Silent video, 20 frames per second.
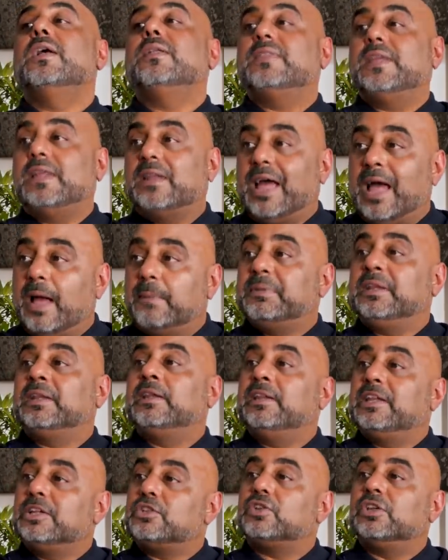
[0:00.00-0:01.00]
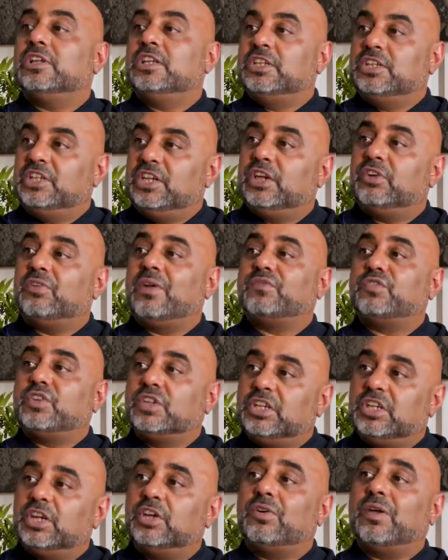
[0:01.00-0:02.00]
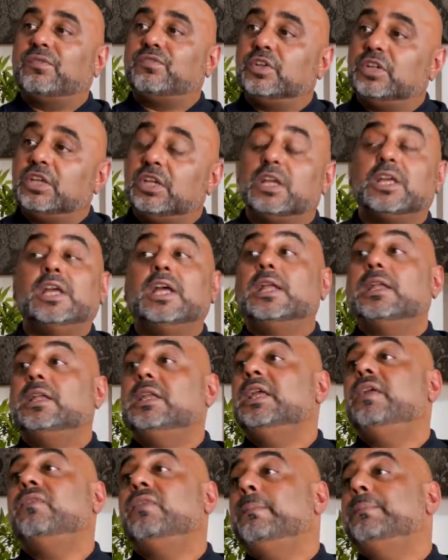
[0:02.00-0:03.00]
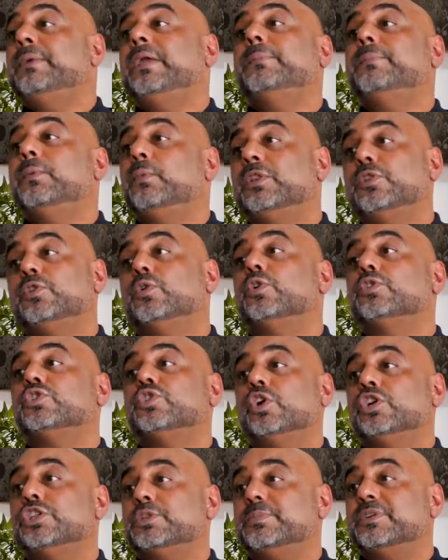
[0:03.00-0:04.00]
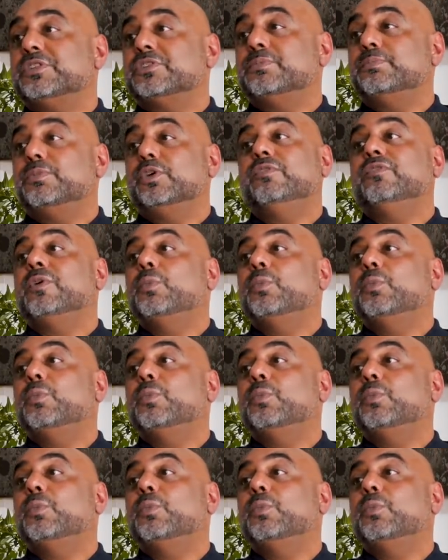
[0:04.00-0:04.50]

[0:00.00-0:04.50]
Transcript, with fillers: They're happening literally year after year after year, leaving people with no choice but to move.